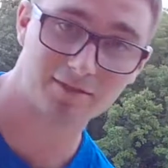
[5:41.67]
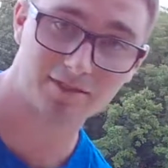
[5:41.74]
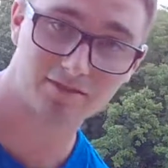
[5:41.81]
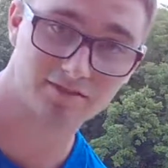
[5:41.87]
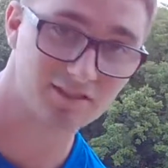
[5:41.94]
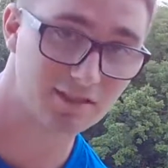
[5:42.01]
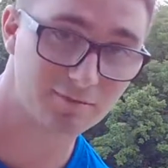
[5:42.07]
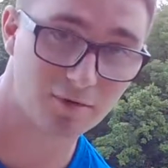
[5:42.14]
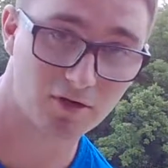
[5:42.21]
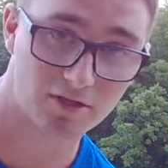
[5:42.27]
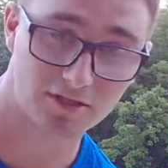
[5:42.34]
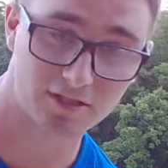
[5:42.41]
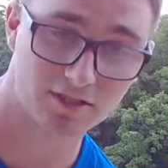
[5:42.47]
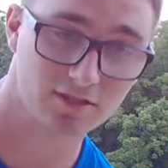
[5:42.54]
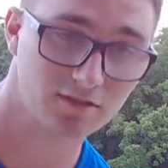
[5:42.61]
at the city
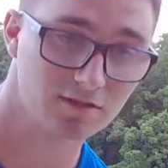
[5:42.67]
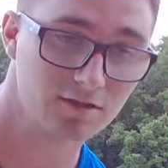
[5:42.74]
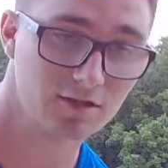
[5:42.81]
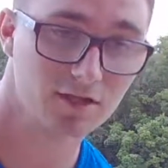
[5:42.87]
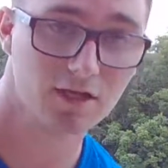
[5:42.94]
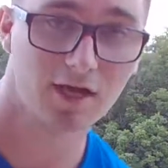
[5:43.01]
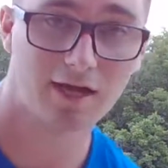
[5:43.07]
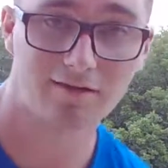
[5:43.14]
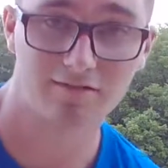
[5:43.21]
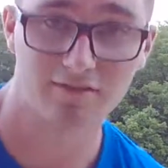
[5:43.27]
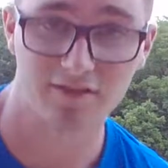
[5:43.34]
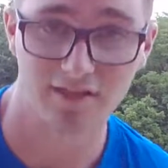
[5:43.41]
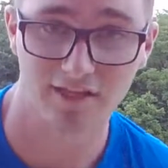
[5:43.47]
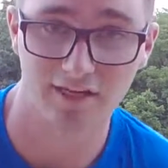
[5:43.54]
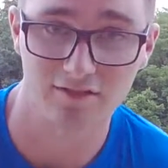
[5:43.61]
park.
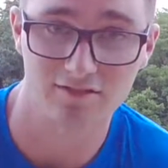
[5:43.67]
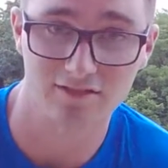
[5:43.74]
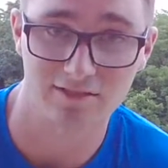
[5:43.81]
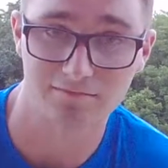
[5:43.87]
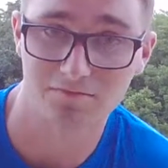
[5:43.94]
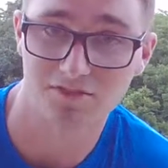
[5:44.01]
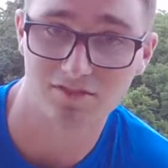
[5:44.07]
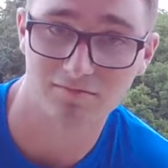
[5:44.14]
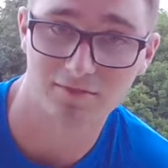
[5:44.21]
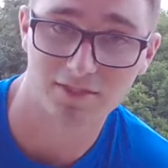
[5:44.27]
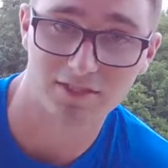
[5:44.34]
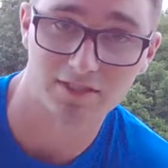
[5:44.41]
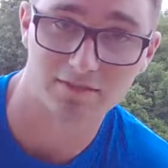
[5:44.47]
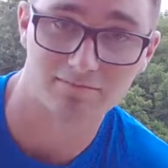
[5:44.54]
Everything else seems to be,